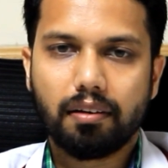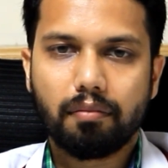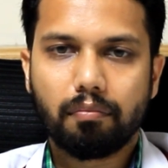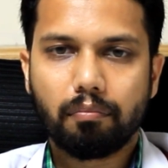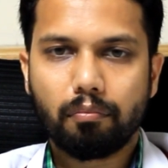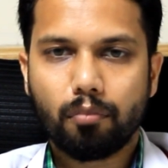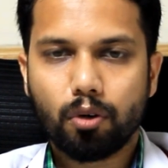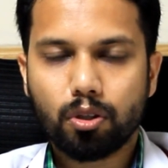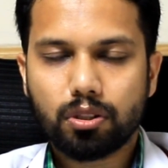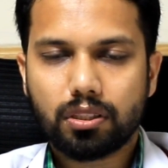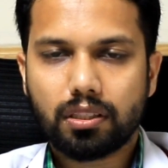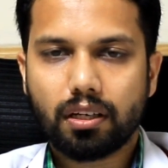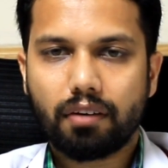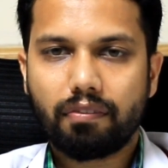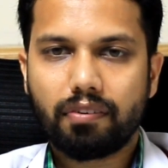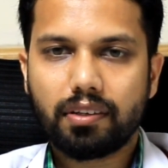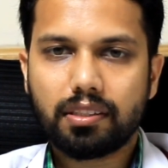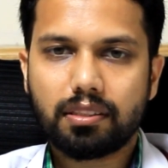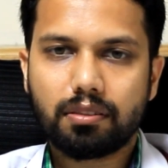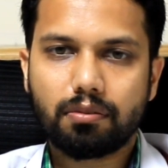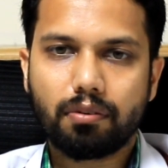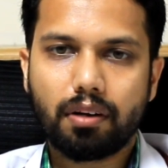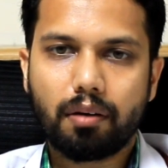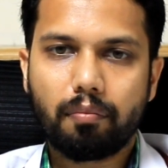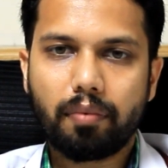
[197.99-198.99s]
Most of
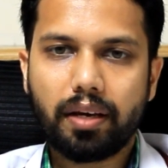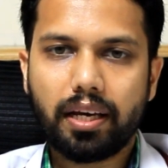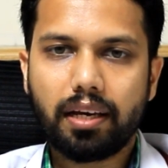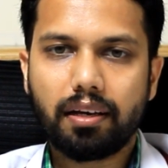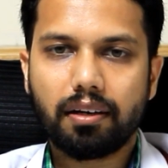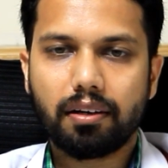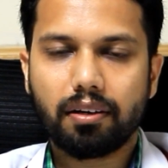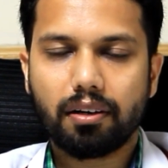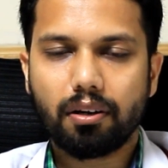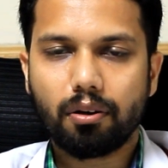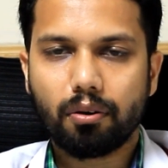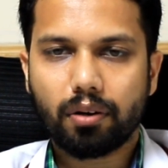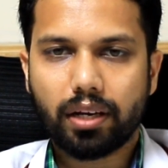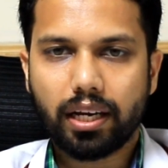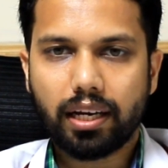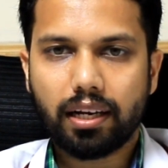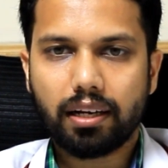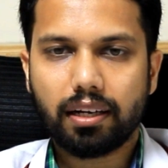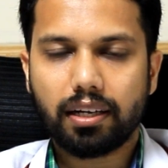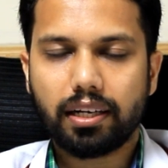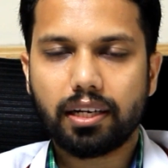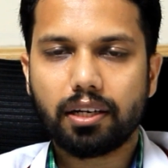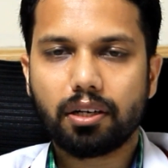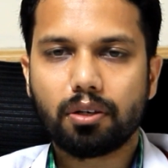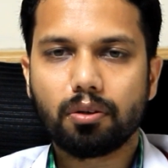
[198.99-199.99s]
us will be
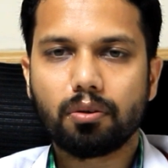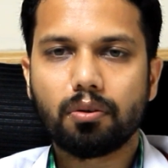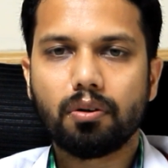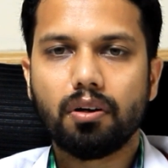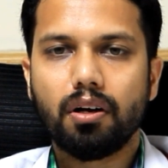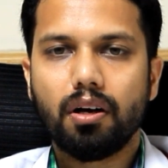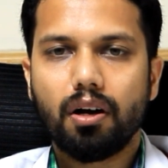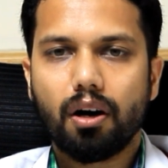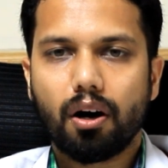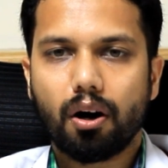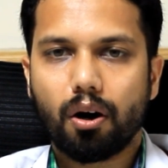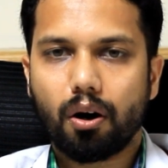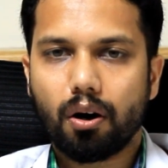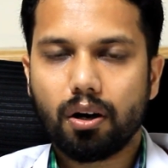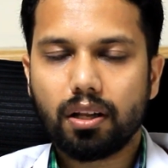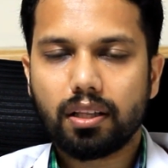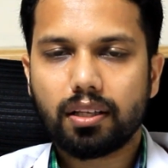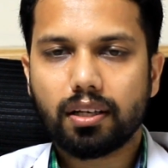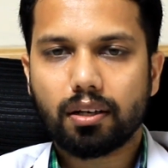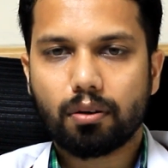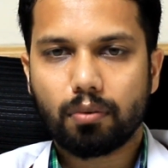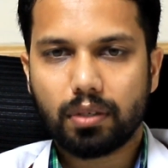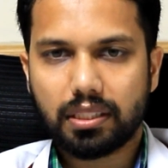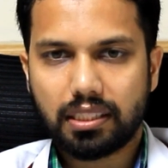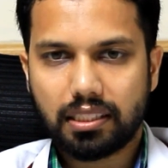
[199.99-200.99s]
looking into all
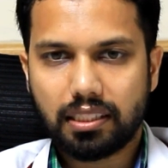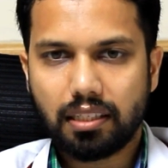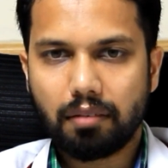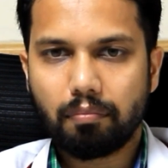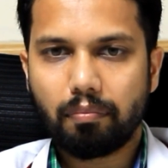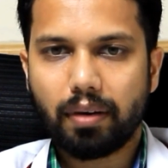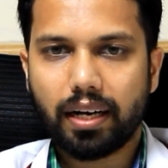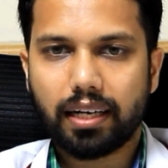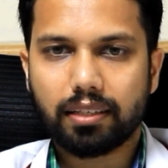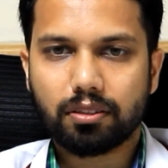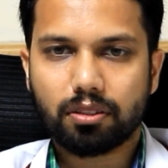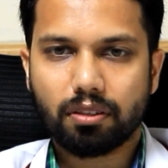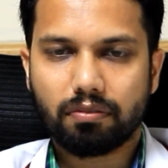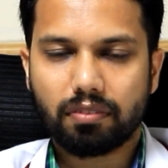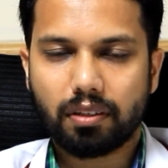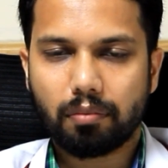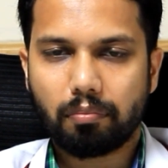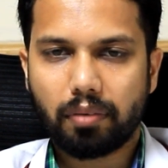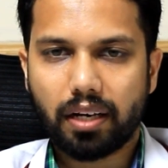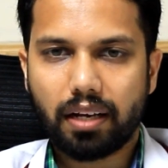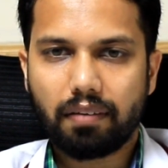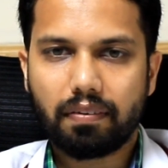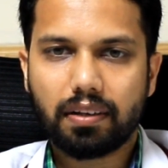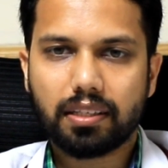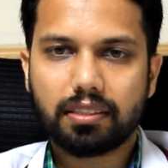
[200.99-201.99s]
the question banks of the
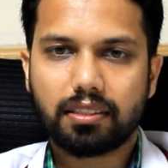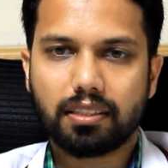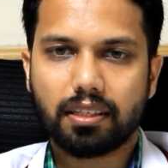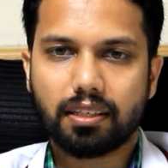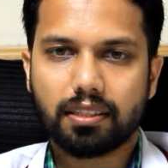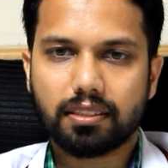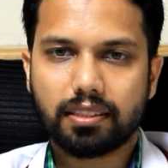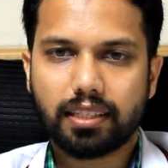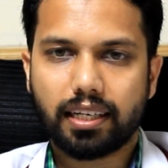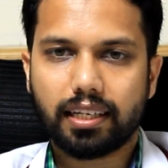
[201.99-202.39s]
previous years,